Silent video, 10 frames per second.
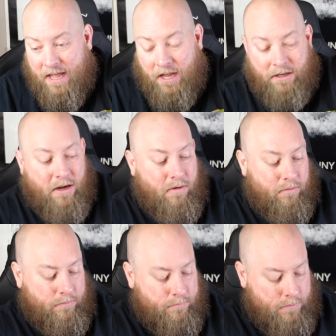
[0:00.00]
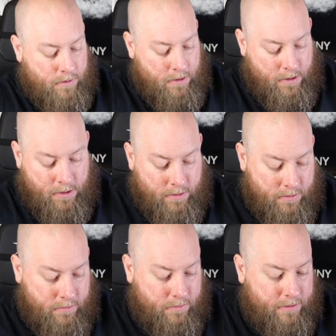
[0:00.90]
alone.
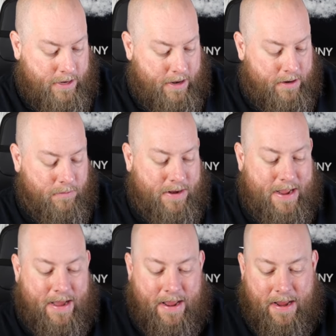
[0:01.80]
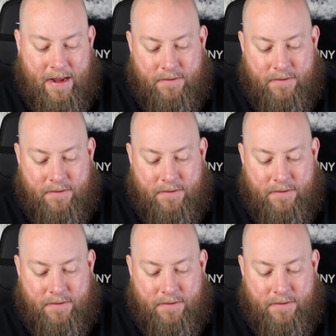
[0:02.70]
Ooh, okay, here we got a